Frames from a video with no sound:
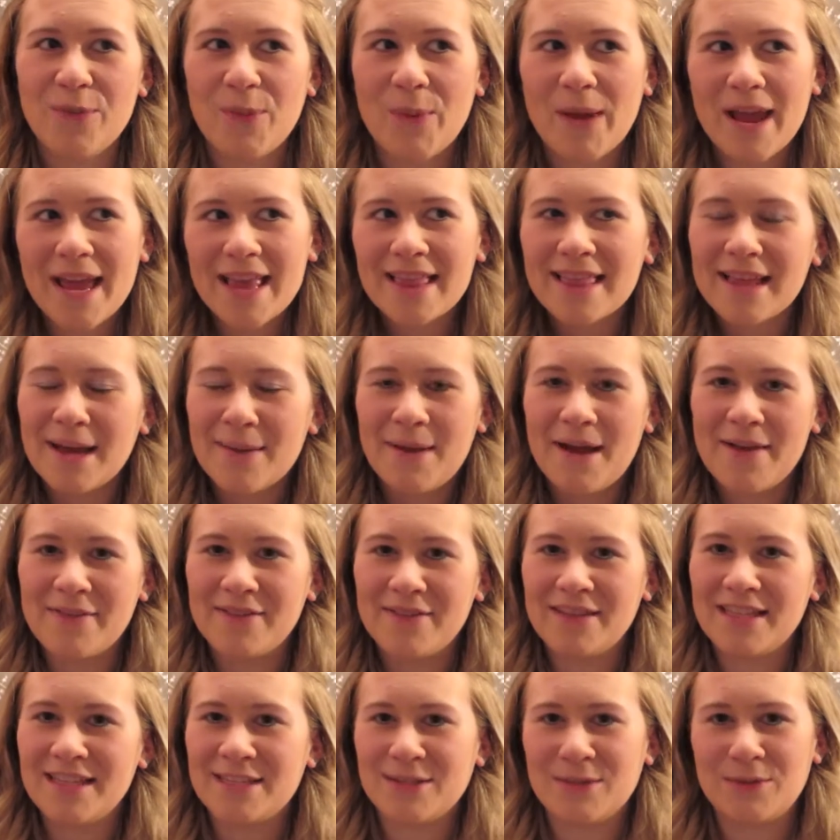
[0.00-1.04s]
of weird that I'm
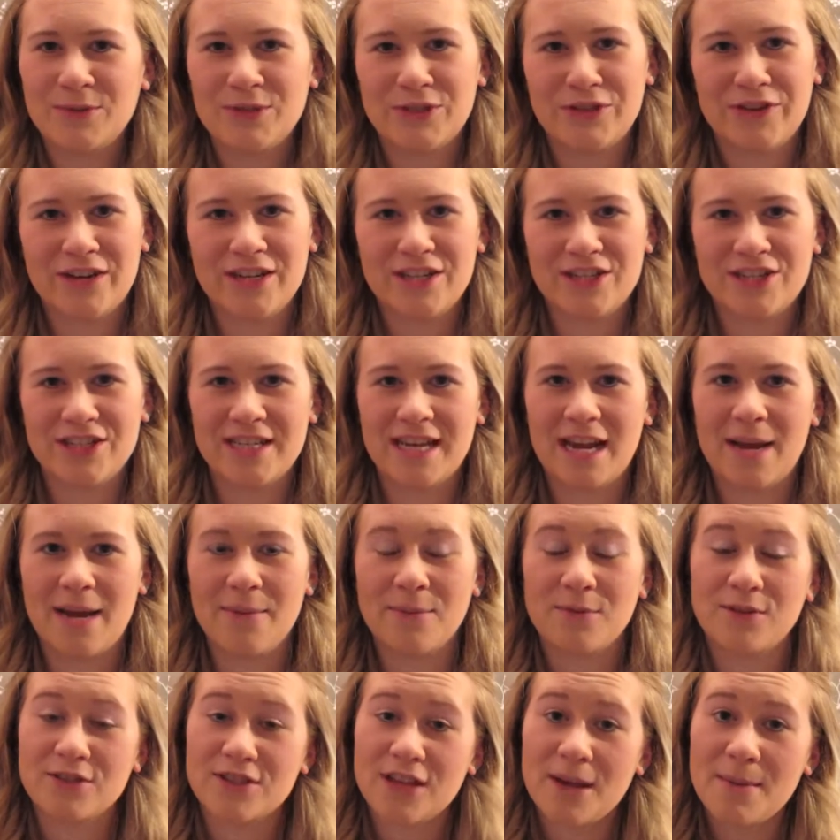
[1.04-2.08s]
having these alterations now,
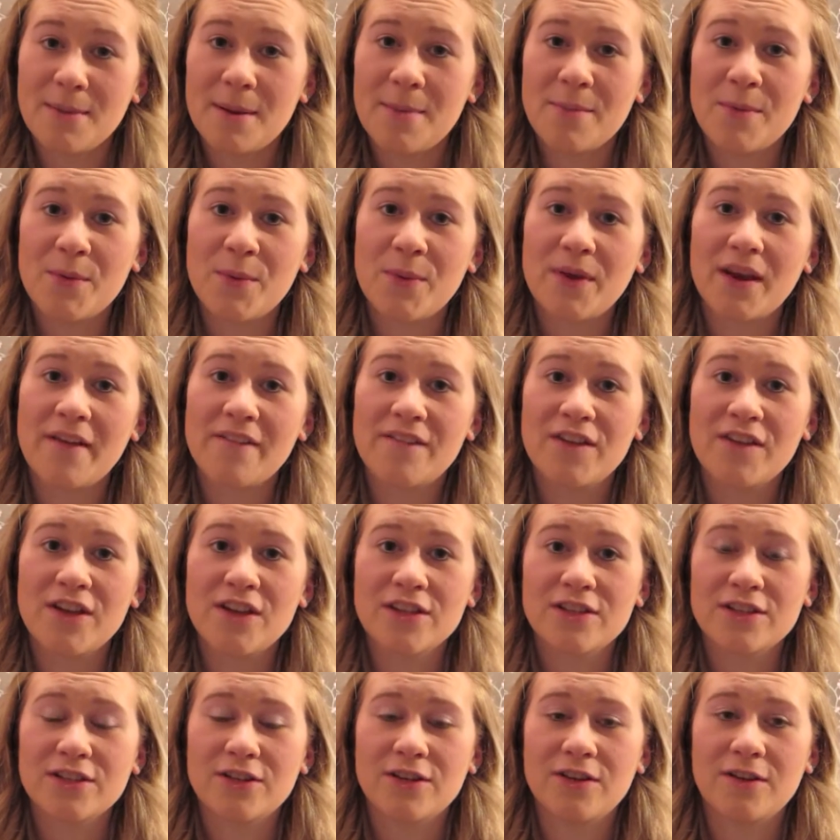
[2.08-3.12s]
because I remember when I
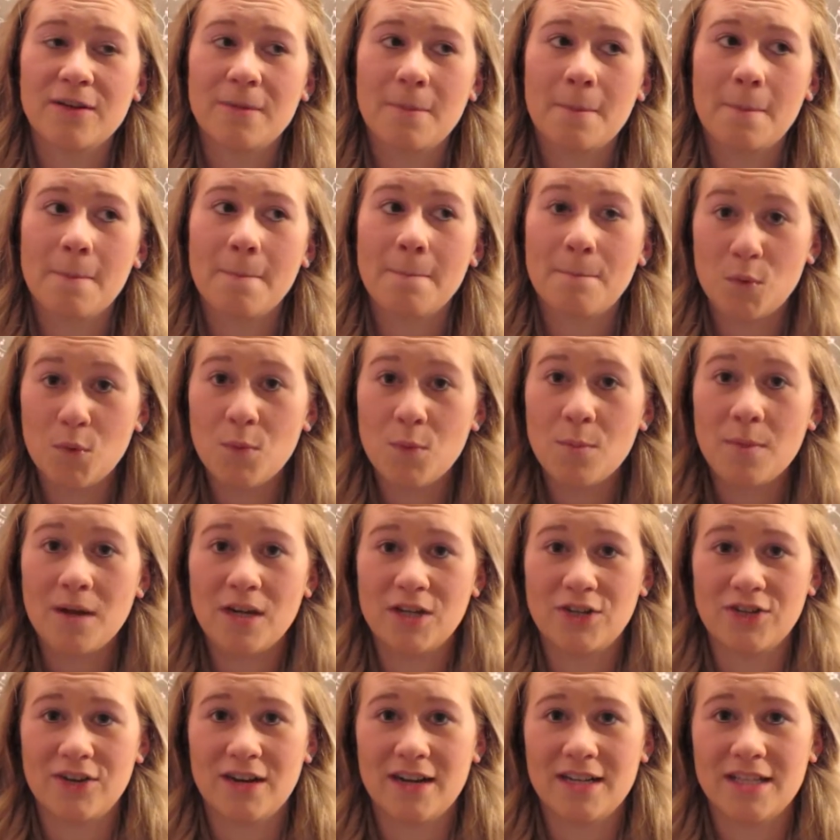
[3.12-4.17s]
first bought my
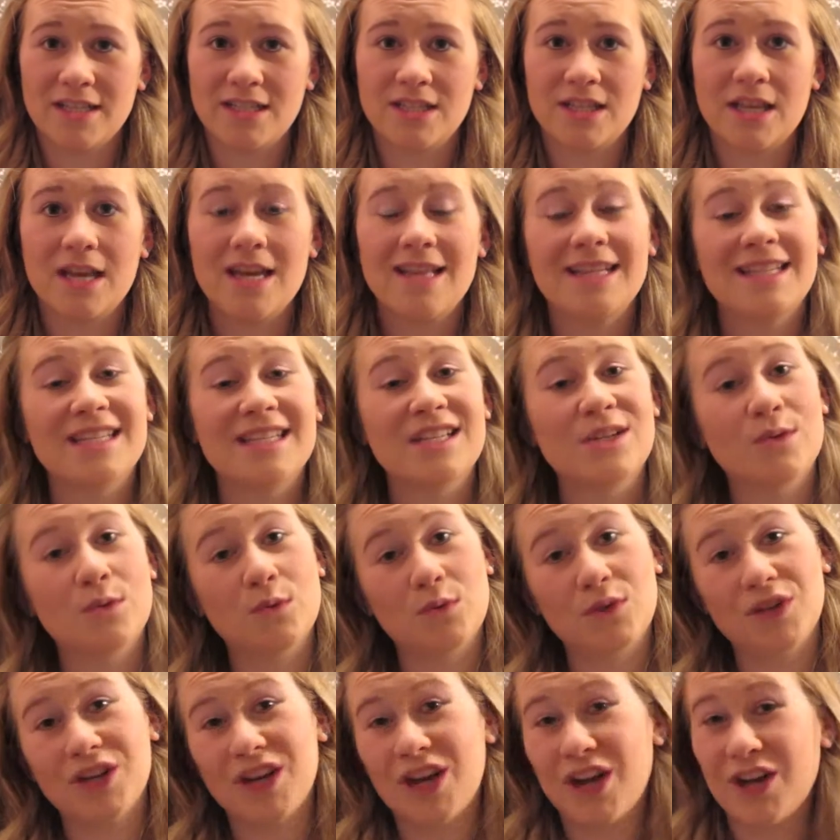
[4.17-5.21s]
dress, they said, oh,
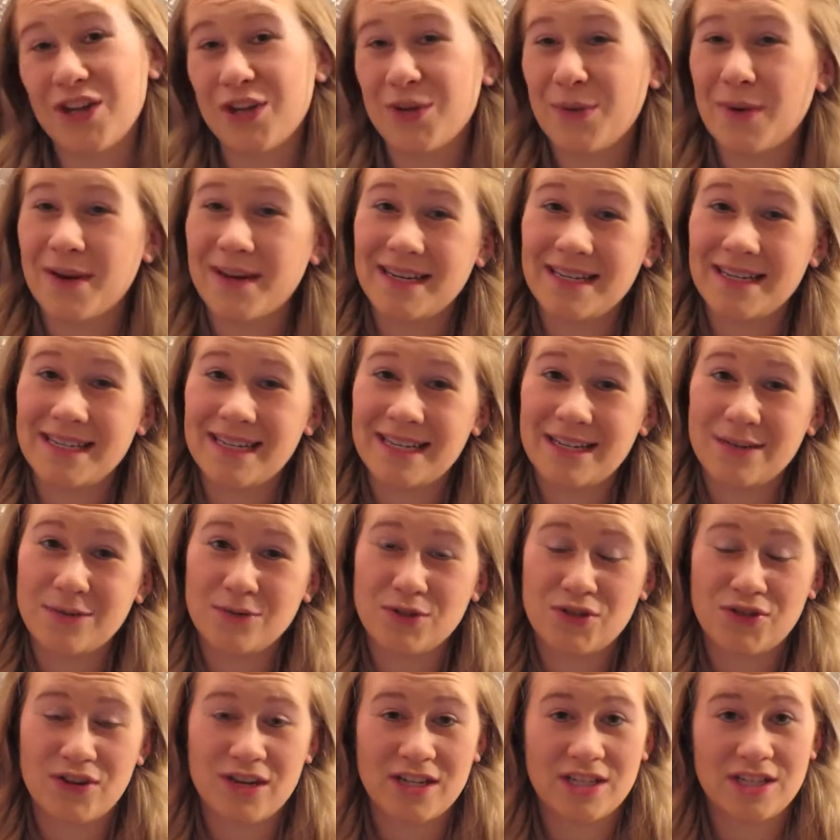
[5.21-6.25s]
you know, you won't need any
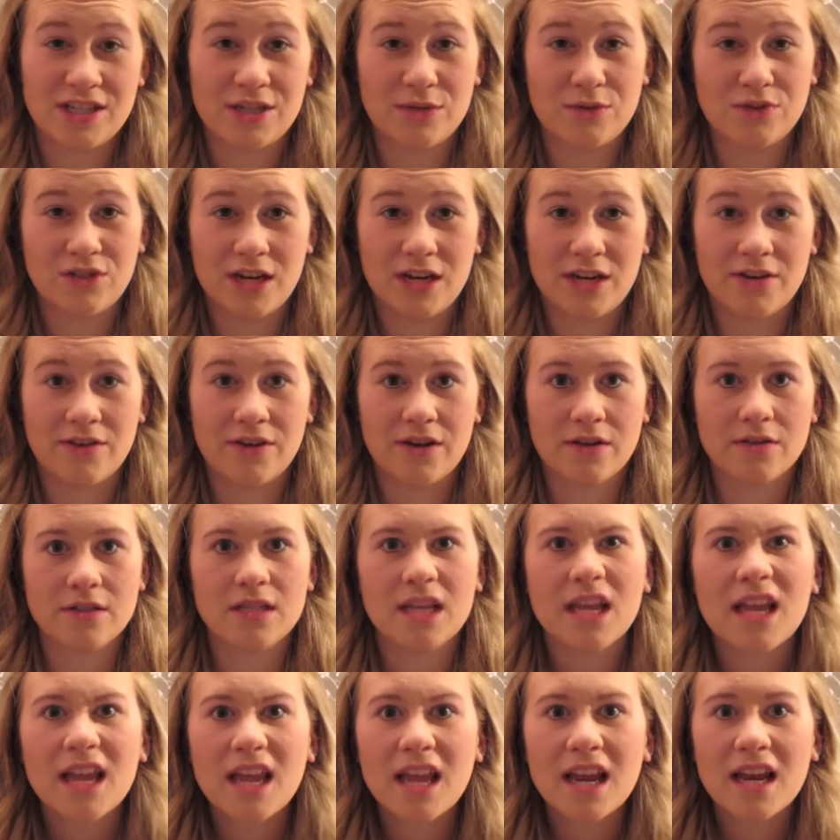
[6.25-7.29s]
alterations till January. I was
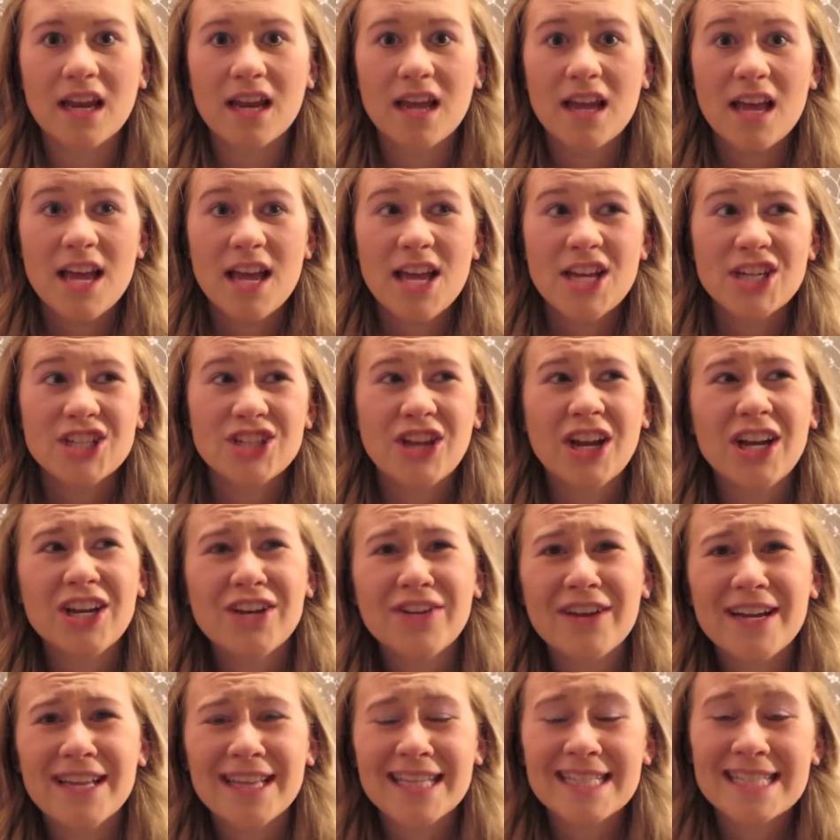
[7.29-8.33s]
thinking,
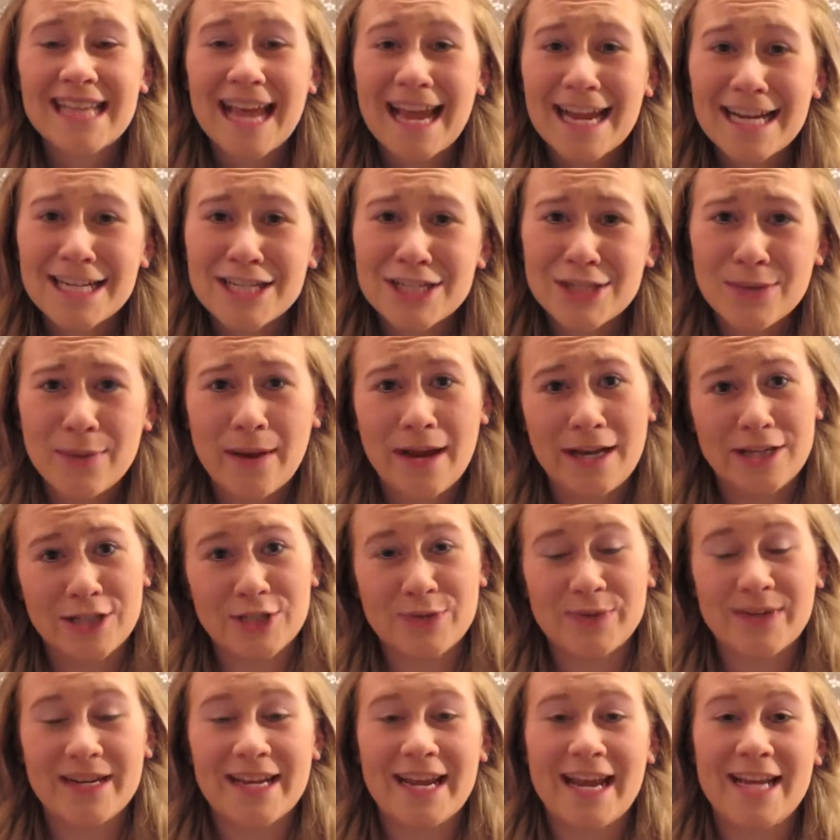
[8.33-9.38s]
January, that's ages away, I just
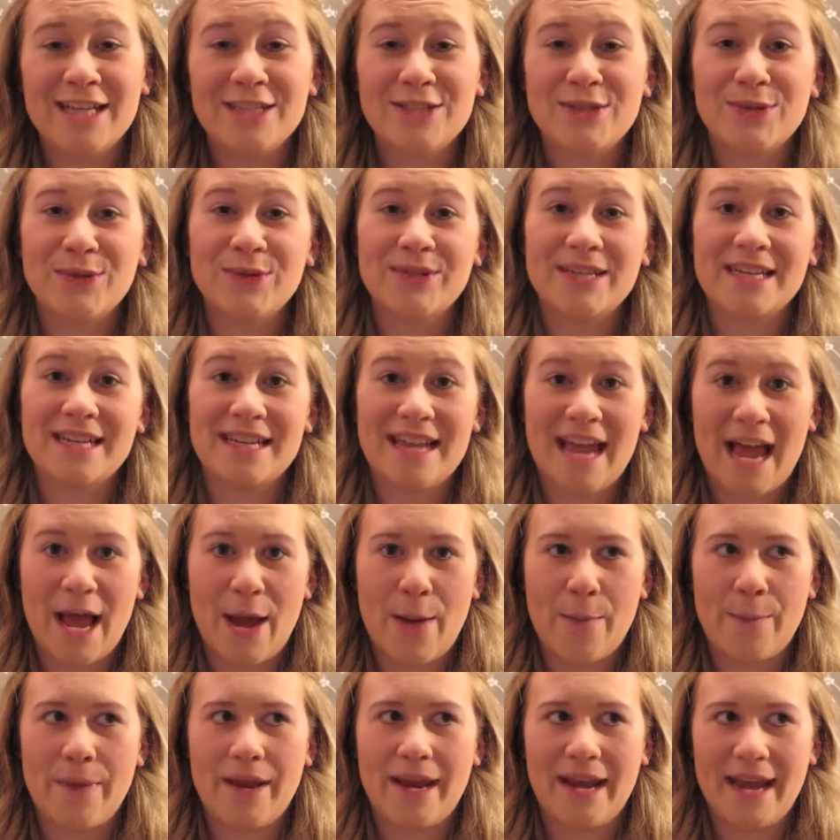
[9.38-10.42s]
want to get it sorted
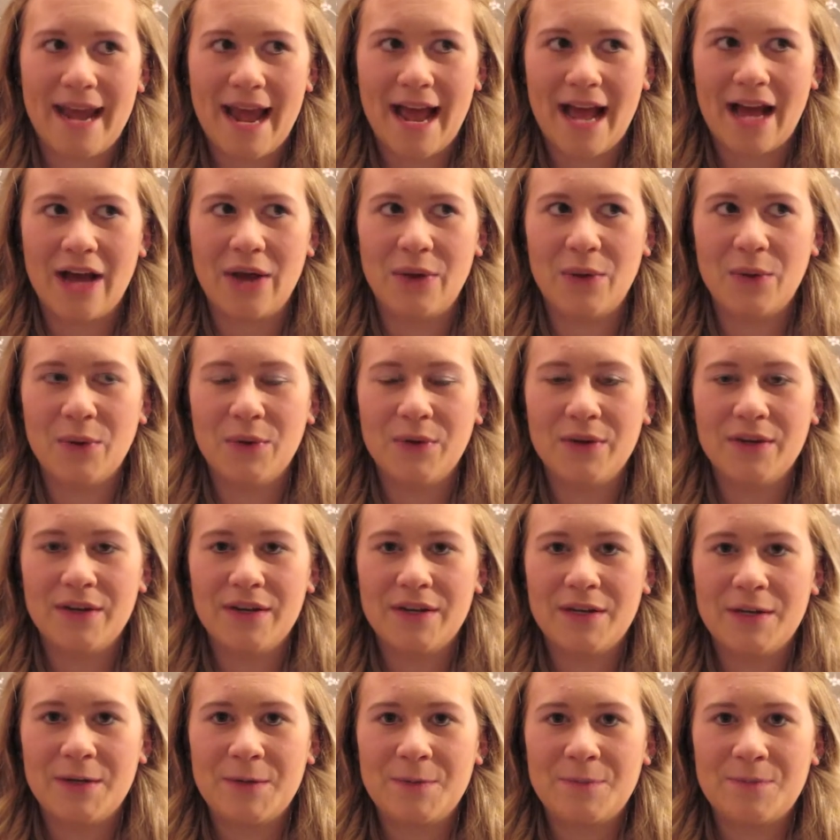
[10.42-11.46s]
now. But now,
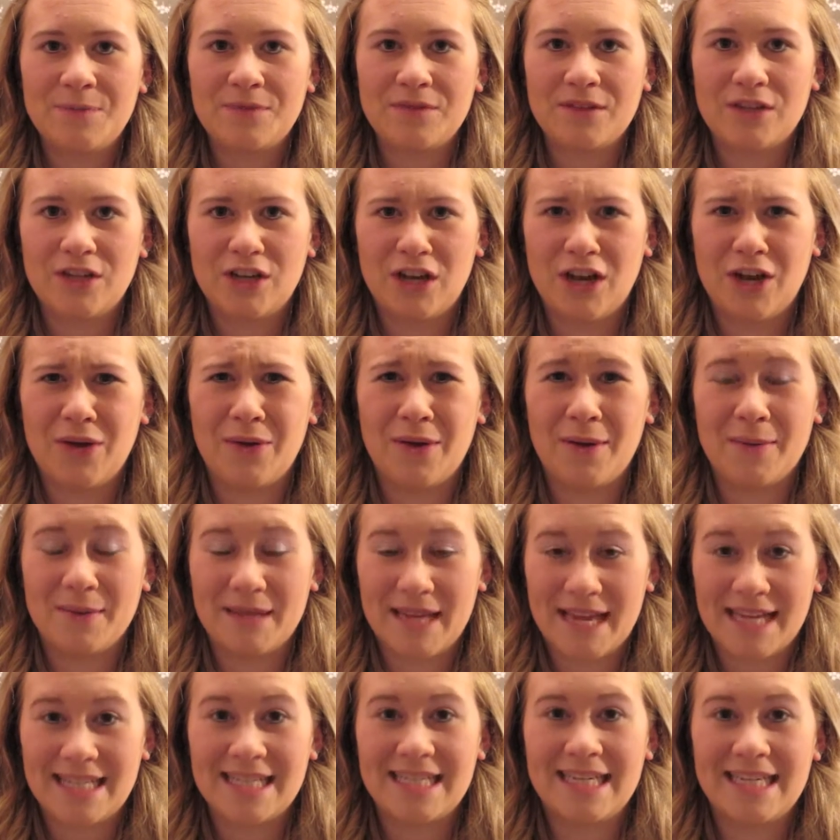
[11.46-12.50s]
you know, I'm
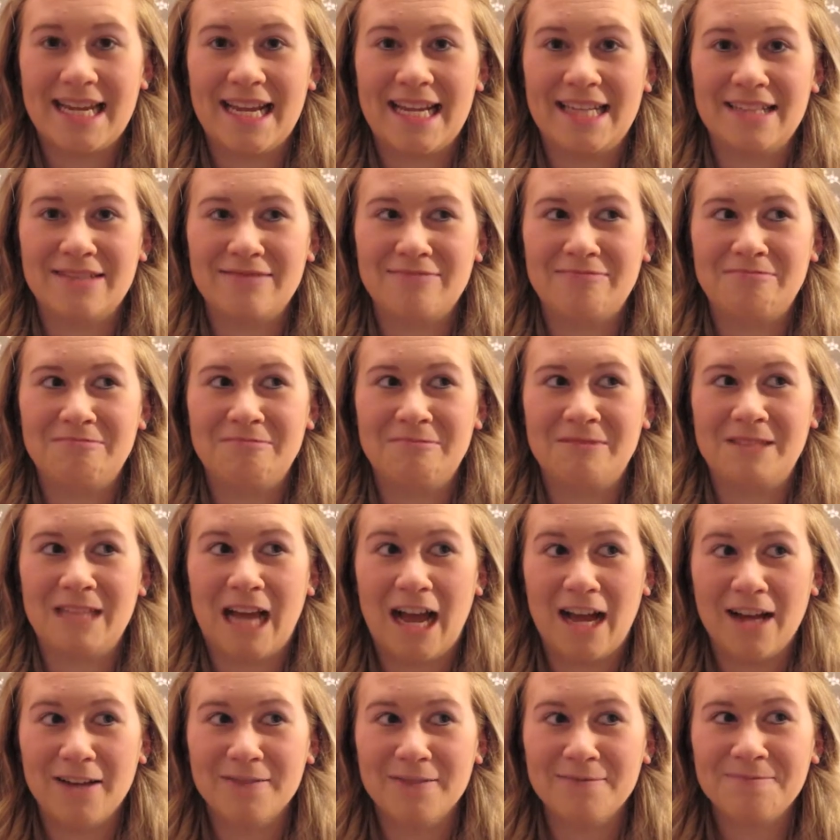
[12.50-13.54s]
getting it
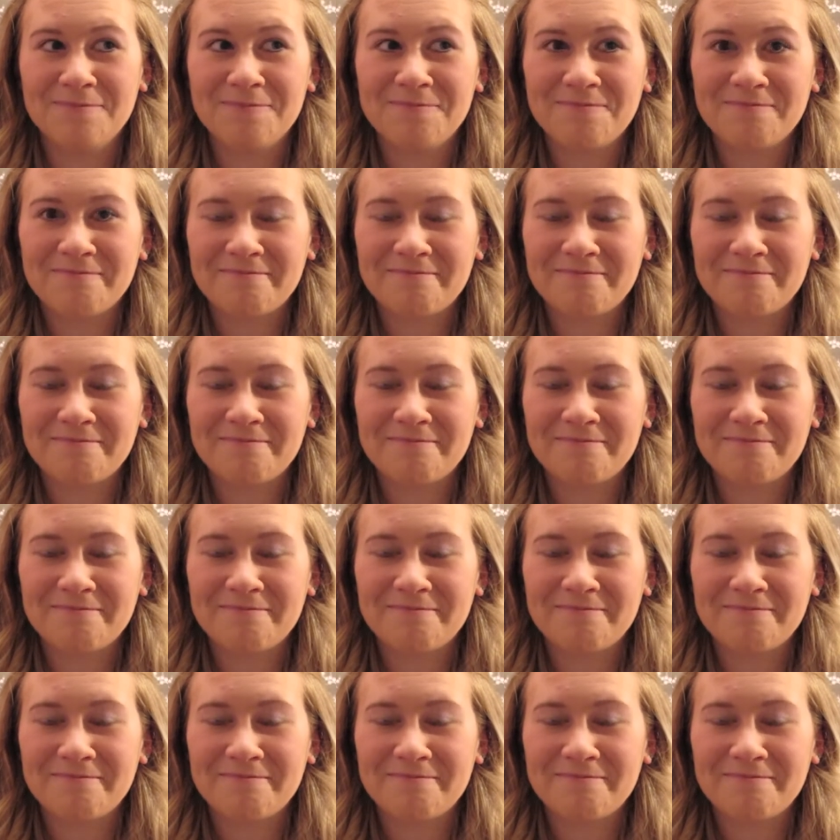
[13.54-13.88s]
done.